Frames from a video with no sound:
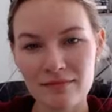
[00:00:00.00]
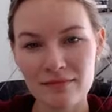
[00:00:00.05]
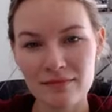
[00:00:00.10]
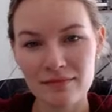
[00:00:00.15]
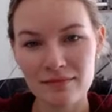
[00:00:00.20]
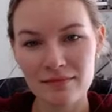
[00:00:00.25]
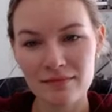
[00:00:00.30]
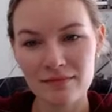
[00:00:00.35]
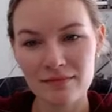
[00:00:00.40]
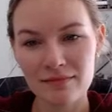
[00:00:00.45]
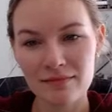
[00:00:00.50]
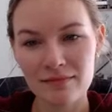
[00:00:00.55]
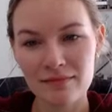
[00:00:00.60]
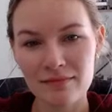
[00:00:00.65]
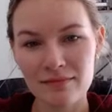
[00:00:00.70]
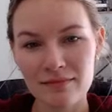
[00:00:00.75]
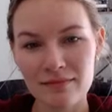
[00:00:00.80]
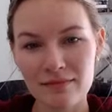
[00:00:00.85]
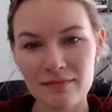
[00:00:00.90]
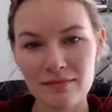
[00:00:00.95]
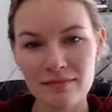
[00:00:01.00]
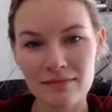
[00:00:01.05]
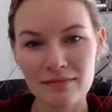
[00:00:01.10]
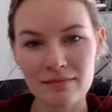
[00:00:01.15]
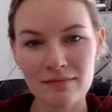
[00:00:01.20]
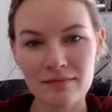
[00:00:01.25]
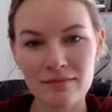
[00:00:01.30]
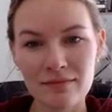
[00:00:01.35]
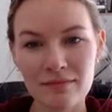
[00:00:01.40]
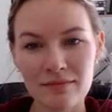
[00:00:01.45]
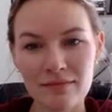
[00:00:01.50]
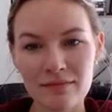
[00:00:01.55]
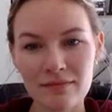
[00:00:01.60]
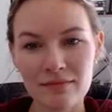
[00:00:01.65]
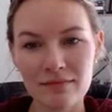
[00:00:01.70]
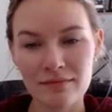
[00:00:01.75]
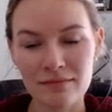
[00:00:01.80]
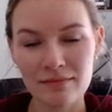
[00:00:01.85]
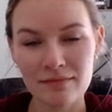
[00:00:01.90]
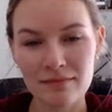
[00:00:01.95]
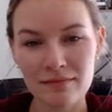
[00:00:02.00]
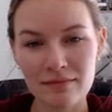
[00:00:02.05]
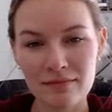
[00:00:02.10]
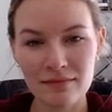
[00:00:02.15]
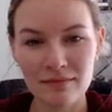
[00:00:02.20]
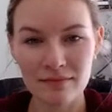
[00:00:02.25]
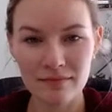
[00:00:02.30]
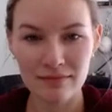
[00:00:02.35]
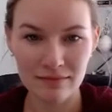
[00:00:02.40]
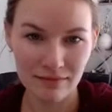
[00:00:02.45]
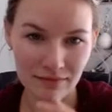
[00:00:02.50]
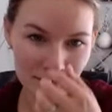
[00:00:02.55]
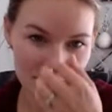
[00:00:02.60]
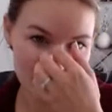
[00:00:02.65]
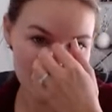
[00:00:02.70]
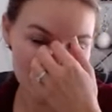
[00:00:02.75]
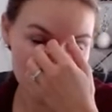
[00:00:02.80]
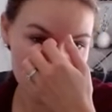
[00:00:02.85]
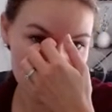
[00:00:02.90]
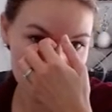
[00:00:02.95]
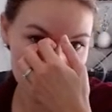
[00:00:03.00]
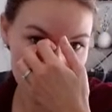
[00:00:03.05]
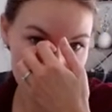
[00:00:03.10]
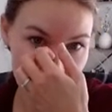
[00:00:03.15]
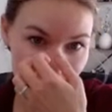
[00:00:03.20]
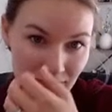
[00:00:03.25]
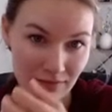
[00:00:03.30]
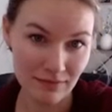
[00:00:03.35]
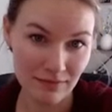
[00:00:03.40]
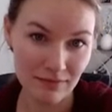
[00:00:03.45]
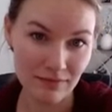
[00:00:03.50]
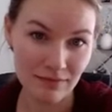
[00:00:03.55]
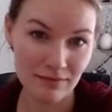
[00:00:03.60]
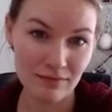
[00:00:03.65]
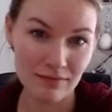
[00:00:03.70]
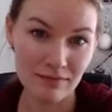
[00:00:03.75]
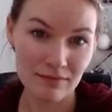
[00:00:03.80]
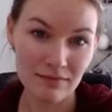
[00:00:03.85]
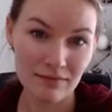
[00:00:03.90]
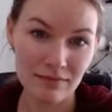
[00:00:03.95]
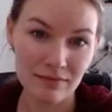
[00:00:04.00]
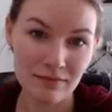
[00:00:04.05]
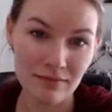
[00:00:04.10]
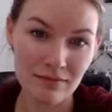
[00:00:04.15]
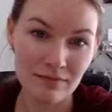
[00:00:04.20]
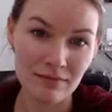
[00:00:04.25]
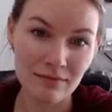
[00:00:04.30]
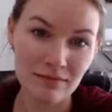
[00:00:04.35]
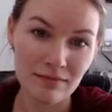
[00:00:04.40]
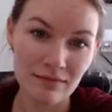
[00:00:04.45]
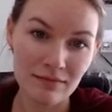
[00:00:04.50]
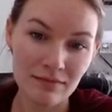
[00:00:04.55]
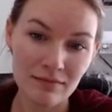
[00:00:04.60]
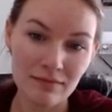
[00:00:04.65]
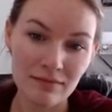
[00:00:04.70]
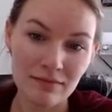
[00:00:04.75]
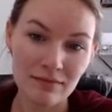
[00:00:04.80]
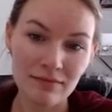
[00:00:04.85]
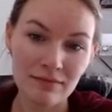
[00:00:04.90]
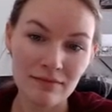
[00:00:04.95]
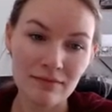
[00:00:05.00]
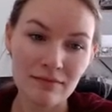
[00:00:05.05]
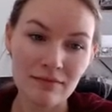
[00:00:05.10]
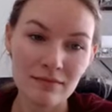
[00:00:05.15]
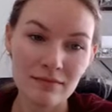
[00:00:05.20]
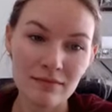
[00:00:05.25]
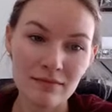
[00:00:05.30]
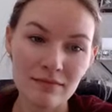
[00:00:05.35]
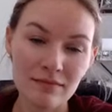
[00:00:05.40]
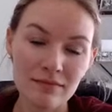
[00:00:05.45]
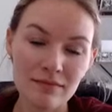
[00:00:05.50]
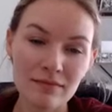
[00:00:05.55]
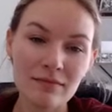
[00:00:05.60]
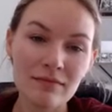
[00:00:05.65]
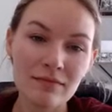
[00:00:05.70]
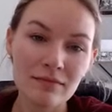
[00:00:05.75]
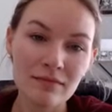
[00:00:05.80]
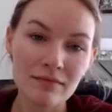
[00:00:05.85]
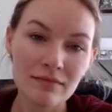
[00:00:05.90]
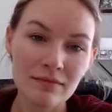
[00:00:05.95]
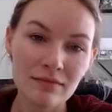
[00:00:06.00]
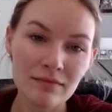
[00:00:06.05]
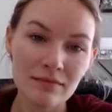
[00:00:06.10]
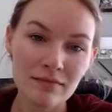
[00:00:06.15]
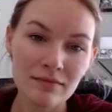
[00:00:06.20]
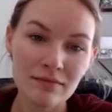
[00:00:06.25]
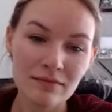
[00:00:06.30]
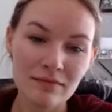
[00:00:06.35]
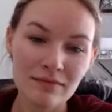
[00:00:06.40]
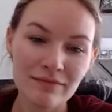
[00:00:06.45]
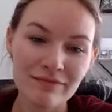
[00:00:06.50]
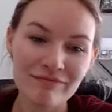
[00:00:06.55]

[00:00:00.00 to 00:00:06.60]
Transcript: The person shown says nothing.